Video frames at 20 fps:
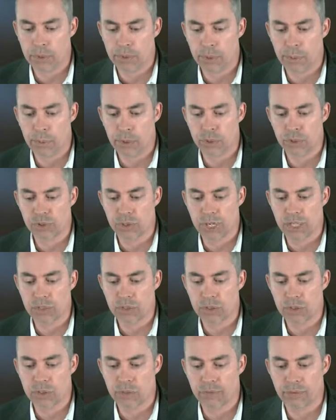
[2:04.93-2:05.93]
the
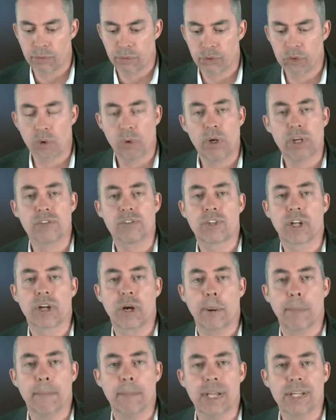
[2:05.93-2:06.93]
percentage of those coins that
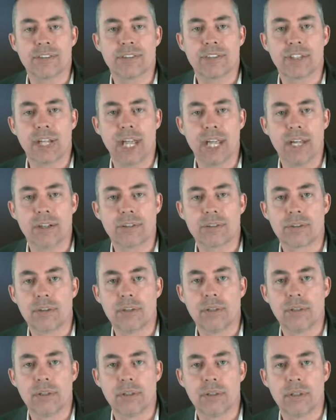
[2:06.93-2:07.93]
are mint states,
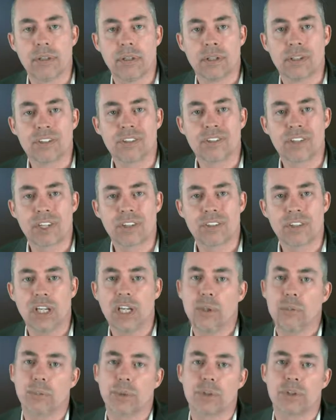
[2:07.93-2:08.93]

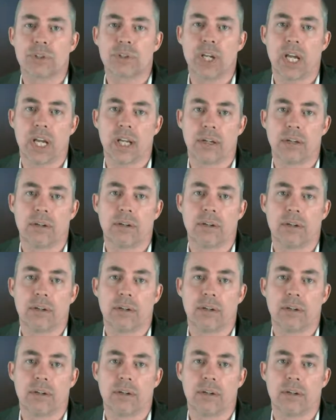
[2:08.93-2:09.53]
16%.